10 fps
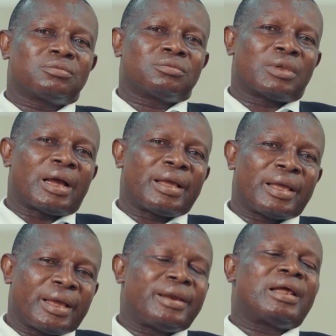my
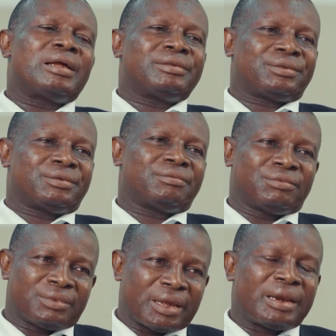headers
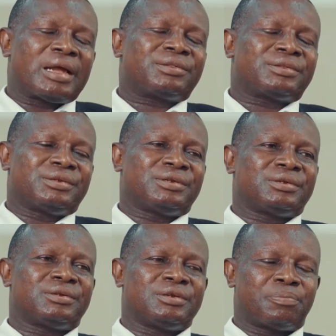in
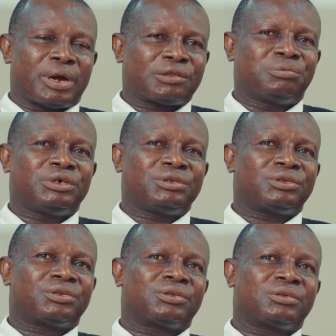the
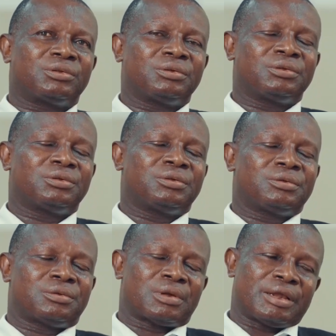departments,
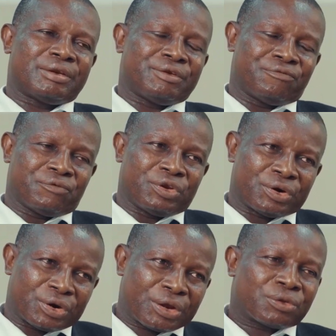and even the
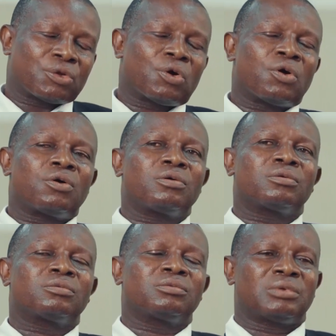rector
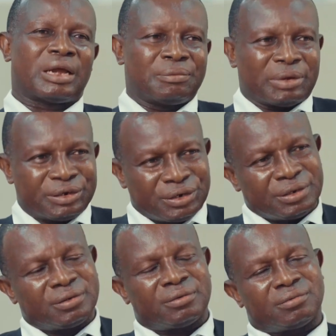and my
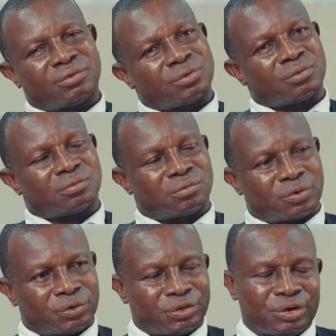dean,
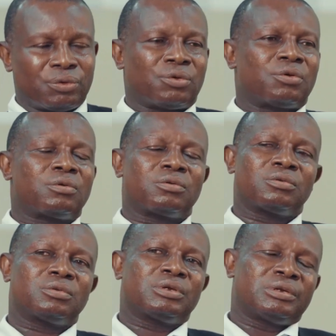because you know
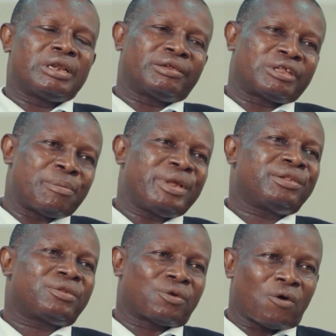the
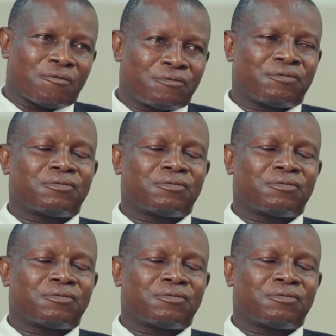assignments of